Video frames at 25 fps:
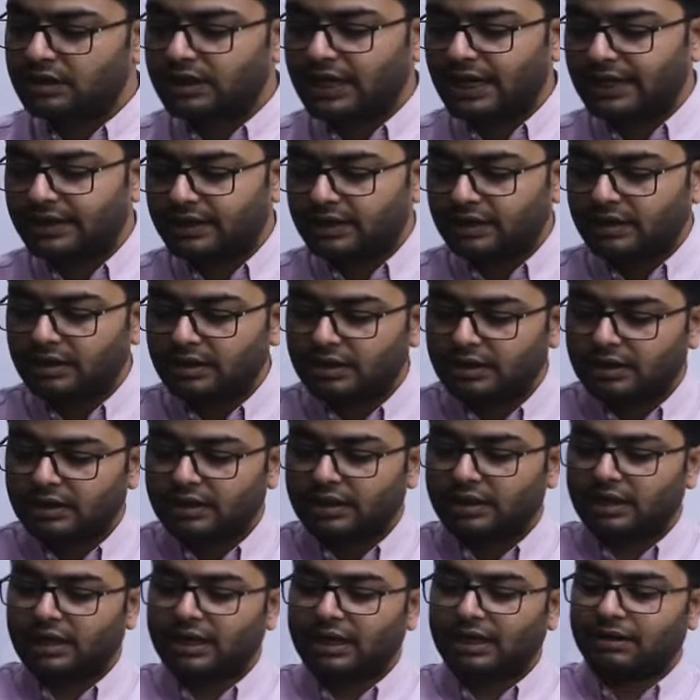right?
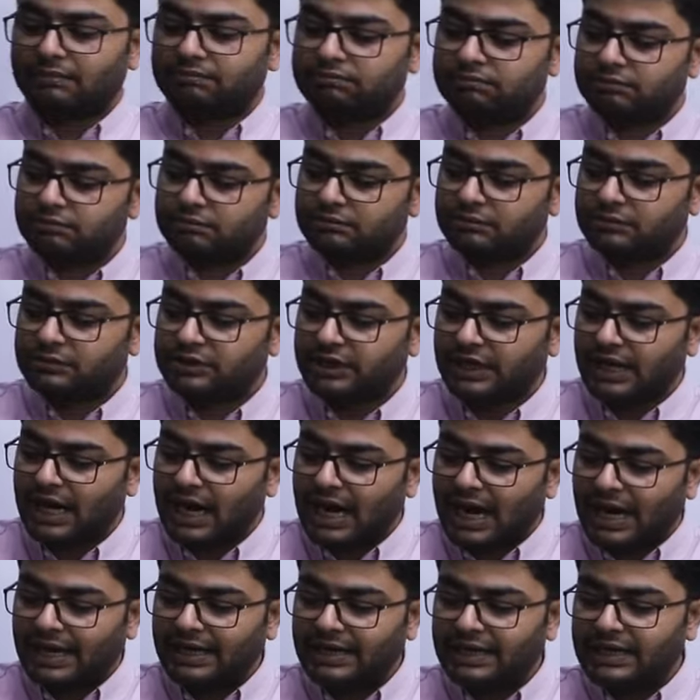
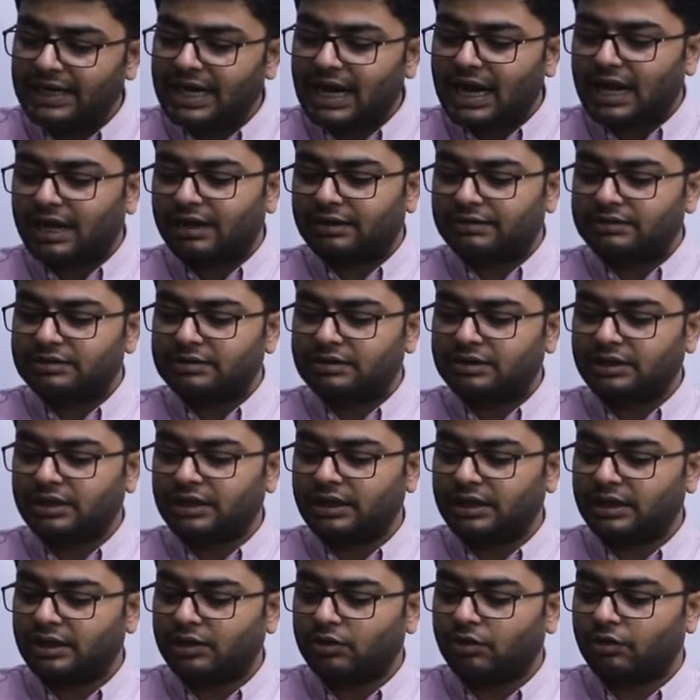The idea,
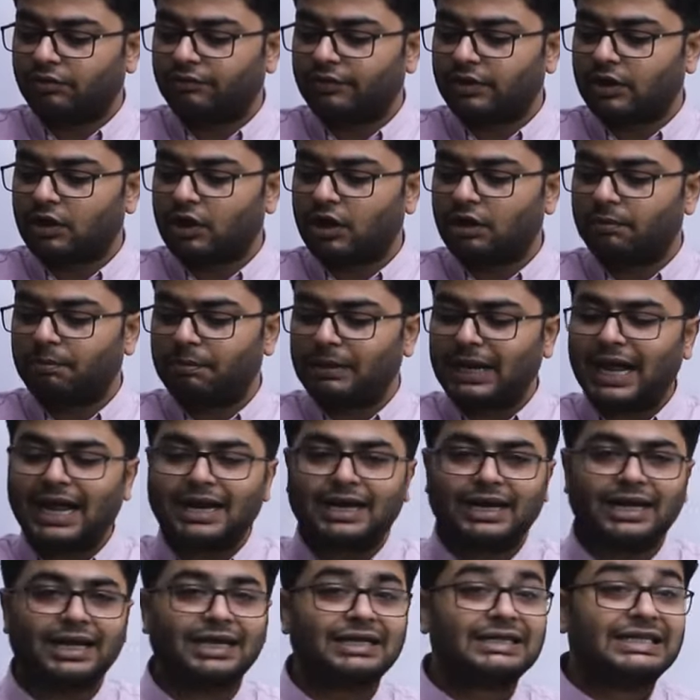the overall
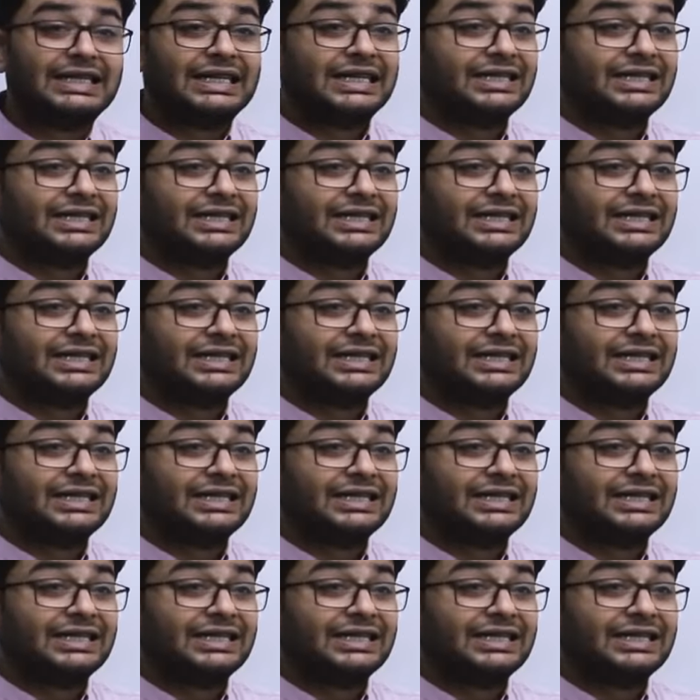planning,